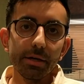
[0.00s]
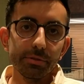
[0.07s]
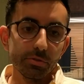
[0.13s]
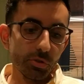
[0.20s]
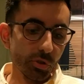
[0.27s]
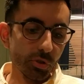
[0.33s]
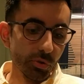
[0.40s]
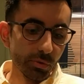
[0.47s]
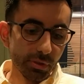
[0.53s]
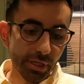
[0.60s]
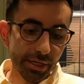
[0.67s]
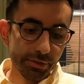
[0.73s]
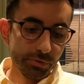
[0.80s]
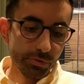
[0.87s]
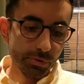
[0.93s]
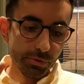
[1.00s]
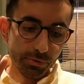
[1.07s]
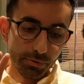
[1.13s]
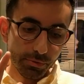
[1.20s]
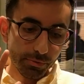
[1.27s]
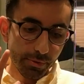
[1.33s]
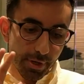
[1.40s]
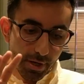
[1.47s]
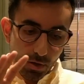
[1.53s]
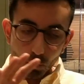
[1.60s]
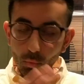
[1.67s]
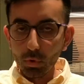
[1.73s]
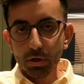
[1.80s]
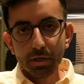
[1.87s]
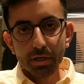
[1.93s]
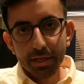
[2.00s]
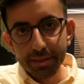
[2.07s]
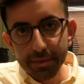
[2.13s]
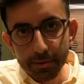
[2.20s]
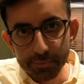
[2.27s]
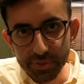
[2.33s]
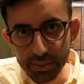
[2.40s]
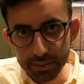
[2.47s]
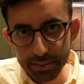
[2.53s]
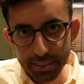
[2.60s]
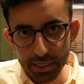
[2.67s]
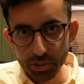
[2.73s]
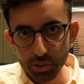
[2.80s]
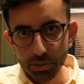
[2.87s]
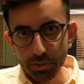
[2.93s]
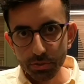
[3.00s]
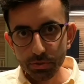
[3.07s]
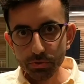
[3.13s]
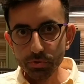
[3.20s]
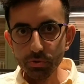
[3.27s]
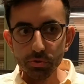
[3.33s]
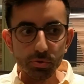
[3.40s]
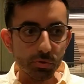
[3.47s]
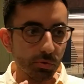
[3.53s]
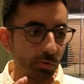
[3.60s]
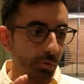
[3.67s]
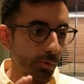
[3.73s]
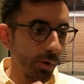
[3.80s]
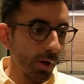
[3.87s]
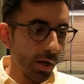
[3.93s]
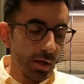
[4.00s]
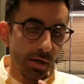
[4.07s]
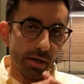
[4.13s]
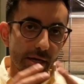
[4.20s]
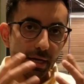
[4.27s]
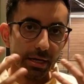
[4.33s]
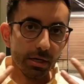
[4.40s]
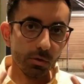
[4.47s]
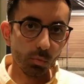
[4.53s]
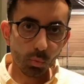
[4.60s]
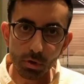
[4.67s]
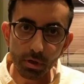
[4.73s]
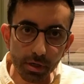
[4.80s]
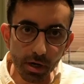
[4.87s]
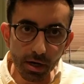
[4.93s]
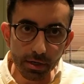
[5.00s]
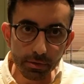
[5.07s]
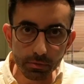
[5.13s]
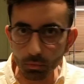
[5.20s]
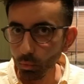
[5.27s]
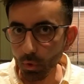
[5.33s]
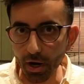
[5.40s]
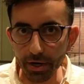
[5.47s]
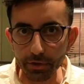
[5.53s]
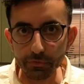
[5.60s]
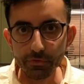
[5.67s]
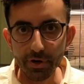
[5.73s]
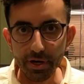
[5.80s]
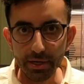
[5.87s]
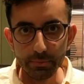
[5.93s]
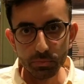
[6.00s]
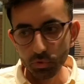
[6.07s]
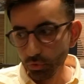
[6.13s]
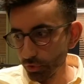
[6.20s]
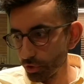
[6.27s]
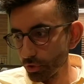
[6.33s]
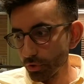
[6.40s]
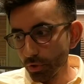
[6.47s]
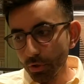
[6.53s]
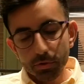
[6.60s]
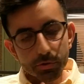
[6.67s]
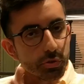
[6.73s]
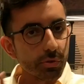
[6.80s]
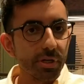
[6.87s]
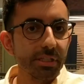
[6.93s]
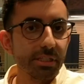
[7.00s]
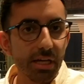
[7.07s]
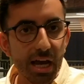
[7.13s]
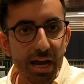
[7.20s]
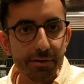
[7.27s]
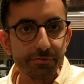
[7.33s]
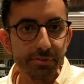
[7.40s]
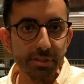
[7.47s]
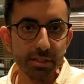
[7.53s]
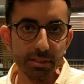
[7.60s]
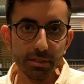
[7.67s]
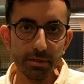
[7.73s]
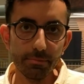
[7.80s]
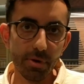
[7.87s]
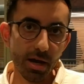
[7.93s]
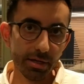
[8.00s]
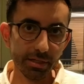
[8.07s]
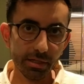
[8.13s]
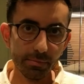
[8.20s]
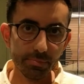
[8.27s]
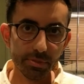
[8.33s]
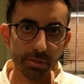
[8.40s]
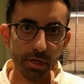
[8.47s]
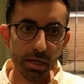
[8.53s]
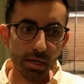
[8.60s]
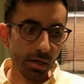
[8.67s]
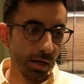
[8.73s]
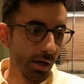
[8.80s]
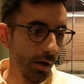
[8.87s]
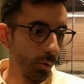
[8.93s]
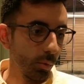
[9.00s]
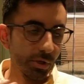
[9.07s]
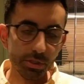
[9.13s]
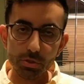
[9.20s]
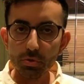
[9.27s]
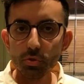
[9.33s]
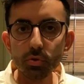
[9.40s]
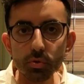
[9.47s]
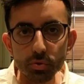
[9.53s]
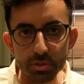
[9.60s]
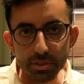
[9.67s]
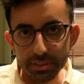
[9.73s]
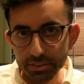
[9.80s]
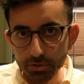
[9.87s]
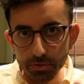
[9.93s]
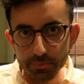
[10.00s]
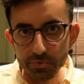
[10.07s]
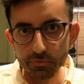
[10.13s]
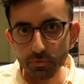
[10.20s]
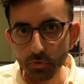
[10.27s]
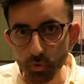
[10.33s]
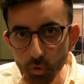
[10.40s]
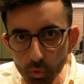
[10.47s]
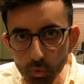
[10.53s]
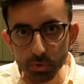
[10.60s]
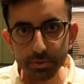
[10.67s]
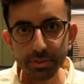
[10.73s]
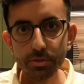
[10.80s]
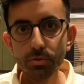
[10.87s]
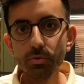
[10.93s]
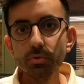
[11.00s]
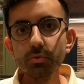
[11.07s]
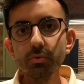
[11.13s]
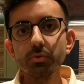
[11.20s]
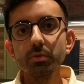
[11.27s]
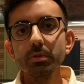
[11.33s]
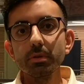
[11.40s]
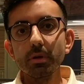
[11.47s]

Do you like to work on thumbnail sketches? Do you work on wireframes? Or do you go straight to high fidelity mockups? What do you use in terms of the tools that you use